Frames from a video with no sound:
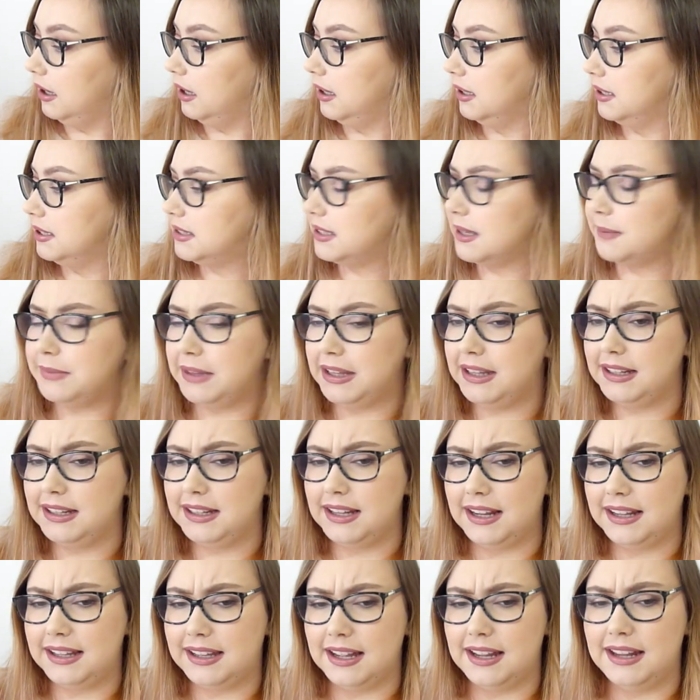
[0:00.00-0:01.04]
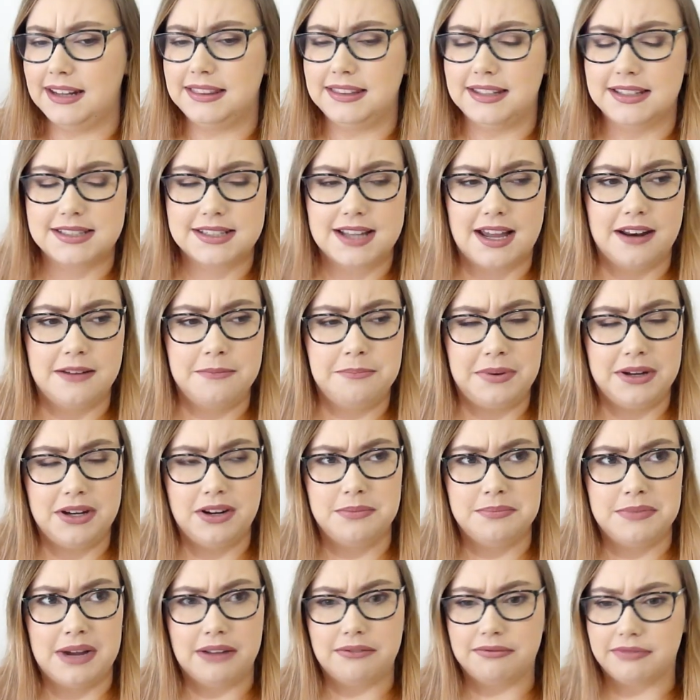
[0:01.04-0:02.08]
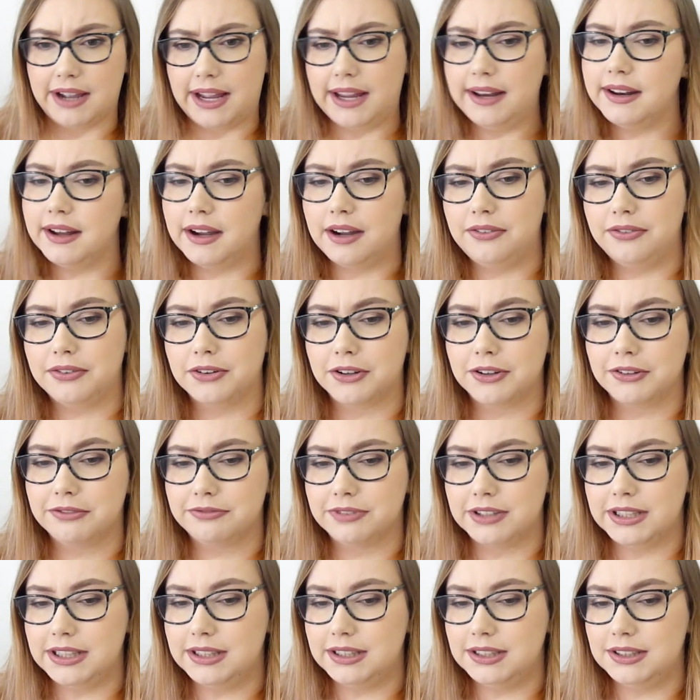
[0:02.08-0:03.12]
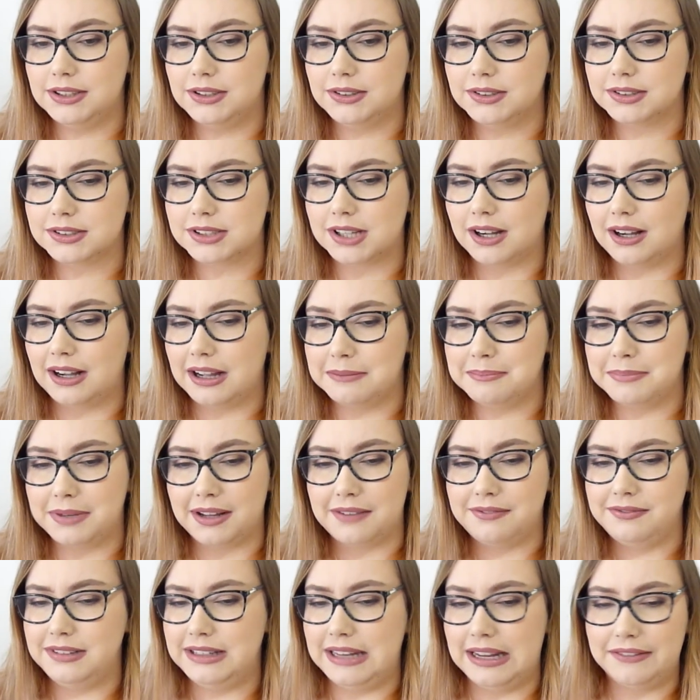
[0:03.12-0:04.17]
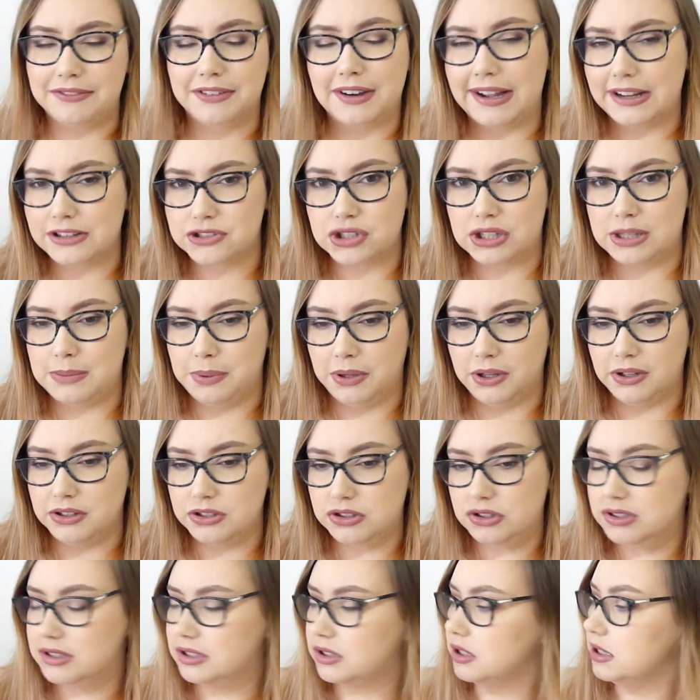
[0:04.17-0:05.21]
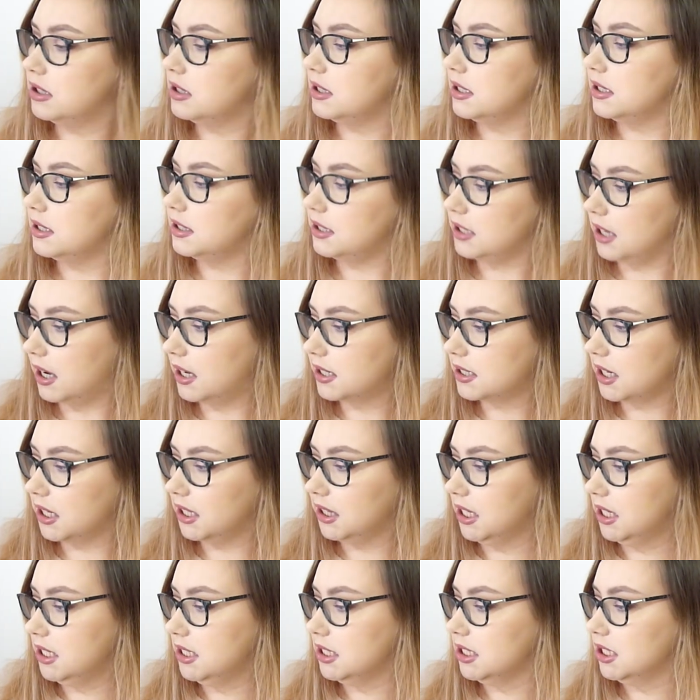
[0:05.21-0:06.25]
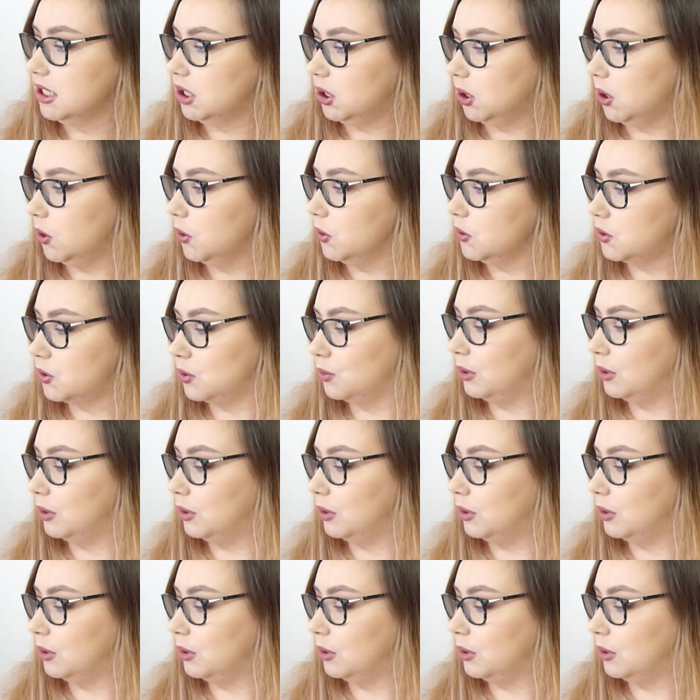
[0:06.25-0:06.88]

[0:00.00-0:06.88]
Something, again, that's kind of been on my radar for a really long time, but I've never actually purchased, is the Ciate London Glow 2